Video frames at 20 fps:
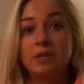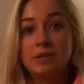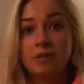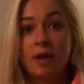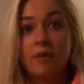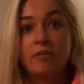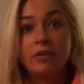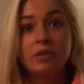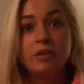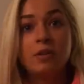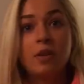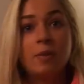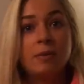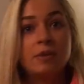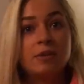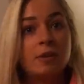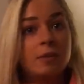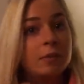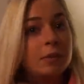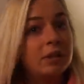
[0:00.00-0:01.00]
at 7, so that
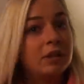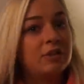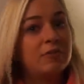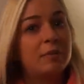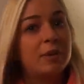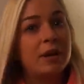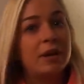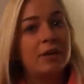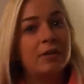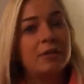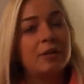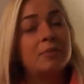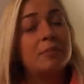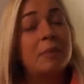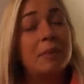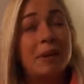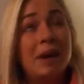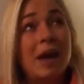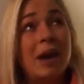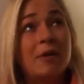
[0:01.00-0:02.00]
means I'm gonna leave my, ha
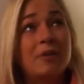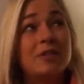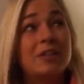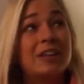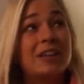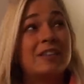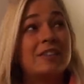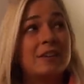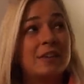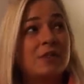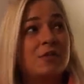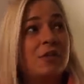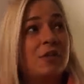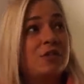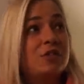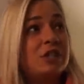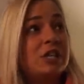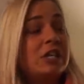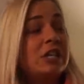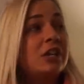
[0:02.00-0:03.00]
my house at like
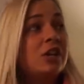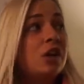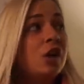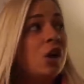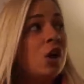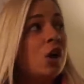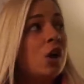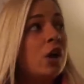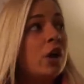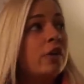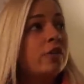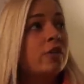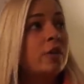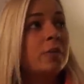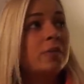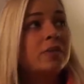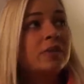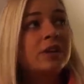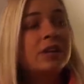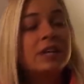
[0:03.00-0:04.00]
6.15. So
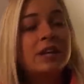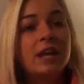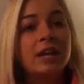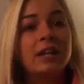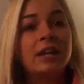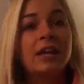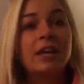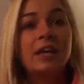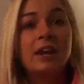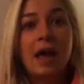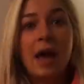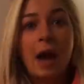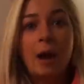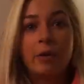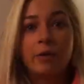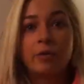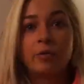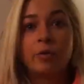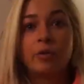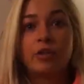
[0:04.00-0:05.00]
I'm just gonna get in like an
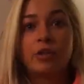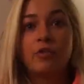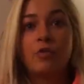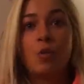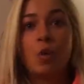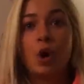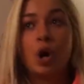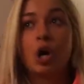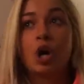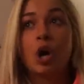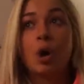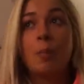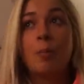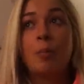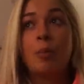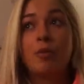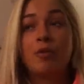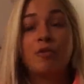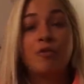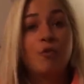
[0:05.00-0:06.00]
hour's worth of work
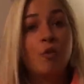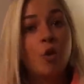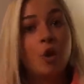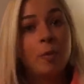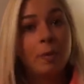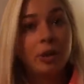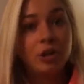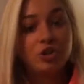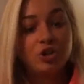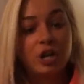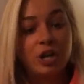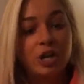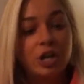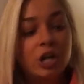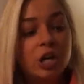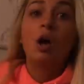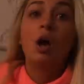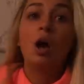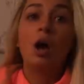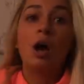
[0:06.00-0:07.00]
before my
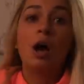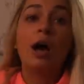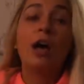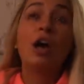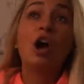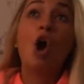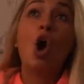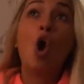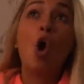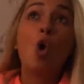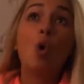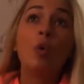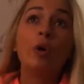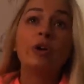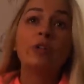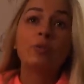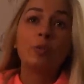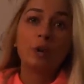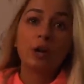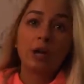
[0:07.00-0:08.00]
trainer. Uh, I
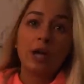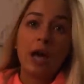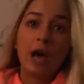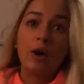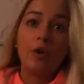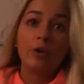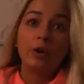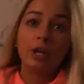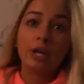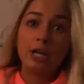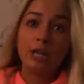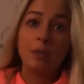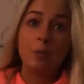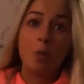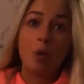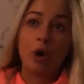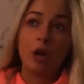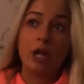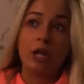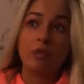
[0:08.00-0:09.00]
always work out in the
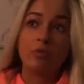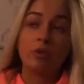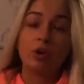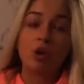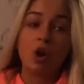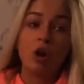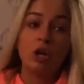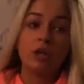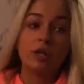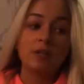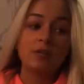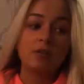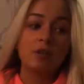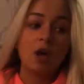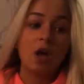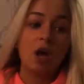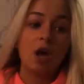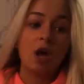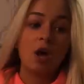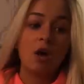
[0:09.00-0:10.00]
morning, regardless of,
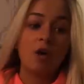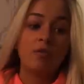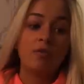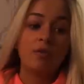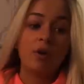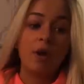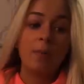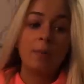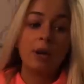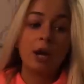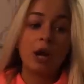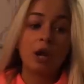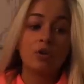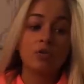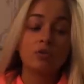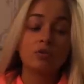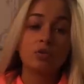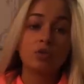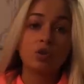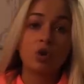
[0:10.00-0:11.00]
I mean, I
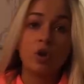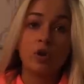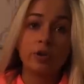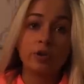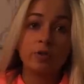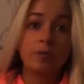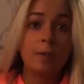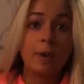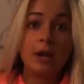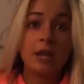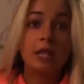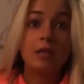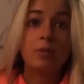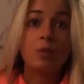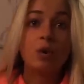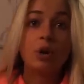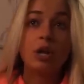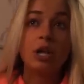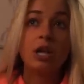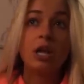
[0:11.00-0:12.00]
don't go to spin in the
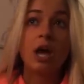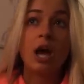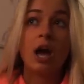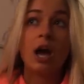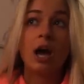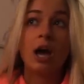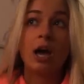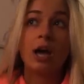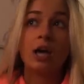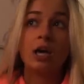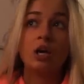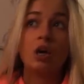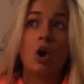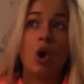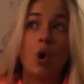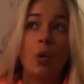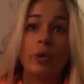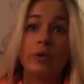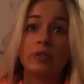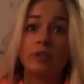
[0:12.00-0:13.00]
morning, I
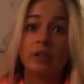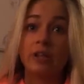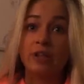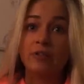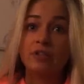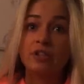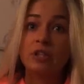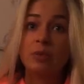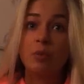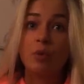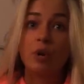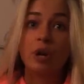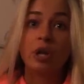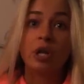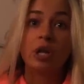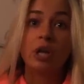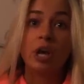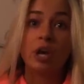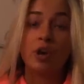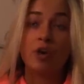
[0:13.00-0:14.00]
always lift in the
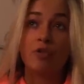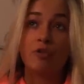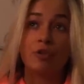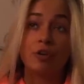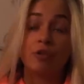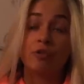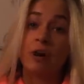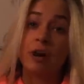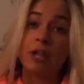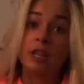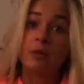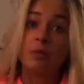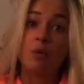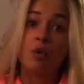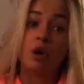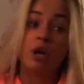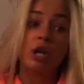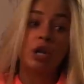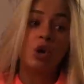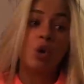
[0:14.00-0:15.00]
morning, I go for a run in the
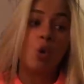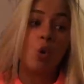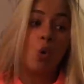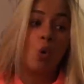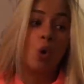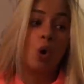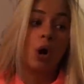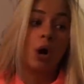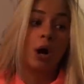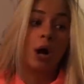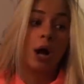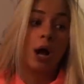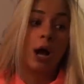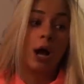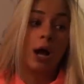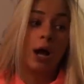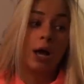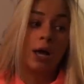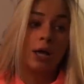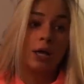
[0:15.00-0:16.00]
morning, or
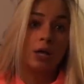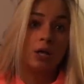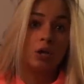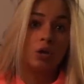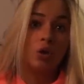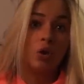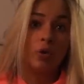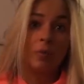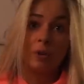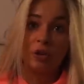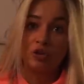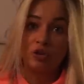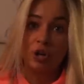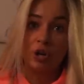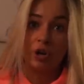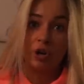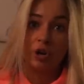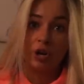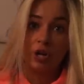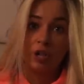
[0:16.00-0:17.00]
I go to my
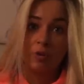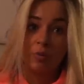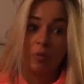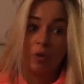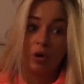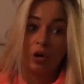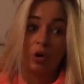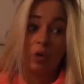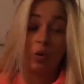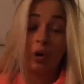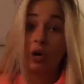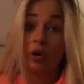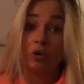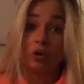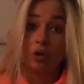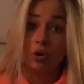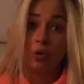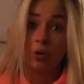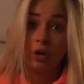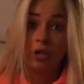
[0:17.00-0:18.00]
trainer in the morning, or I go
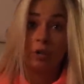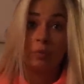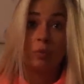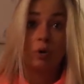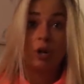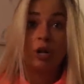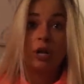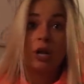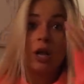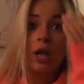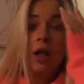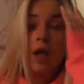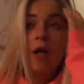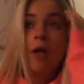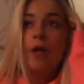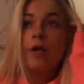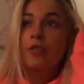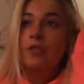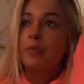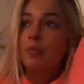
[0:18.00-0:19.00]
to yoga in the morning.
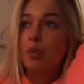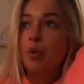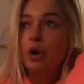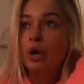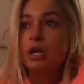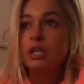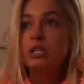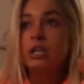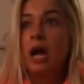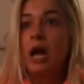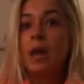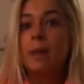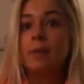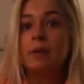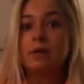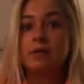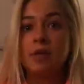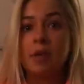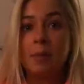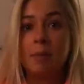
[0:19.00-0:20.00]
The morning time
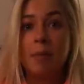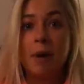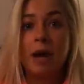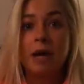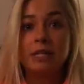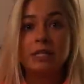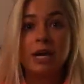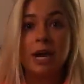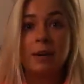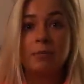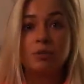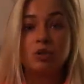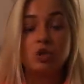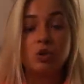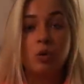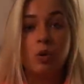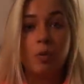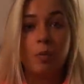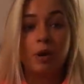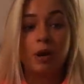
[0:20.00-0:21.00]
is like my time to
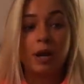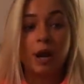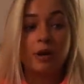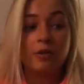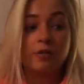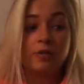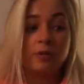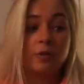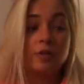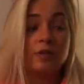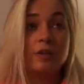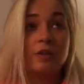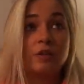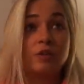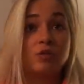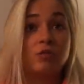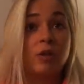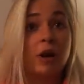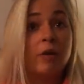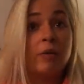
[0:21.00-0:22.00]
do a workout, so it's
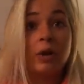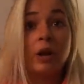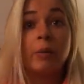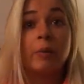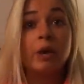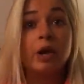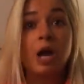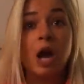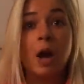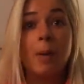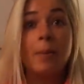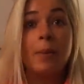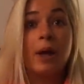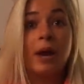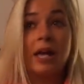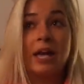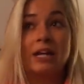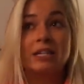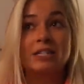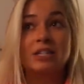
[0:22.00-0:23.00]
either right when I wake up
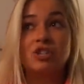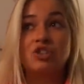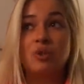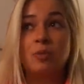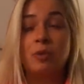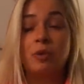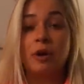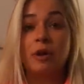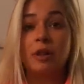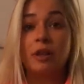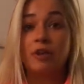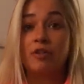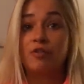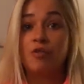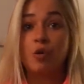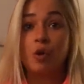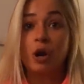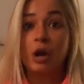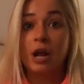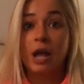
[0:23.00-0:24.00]
and I get to the gym around like
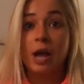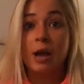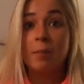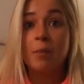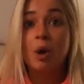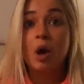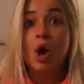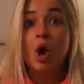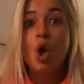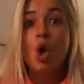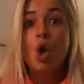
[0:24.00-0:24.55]
4 a.m.,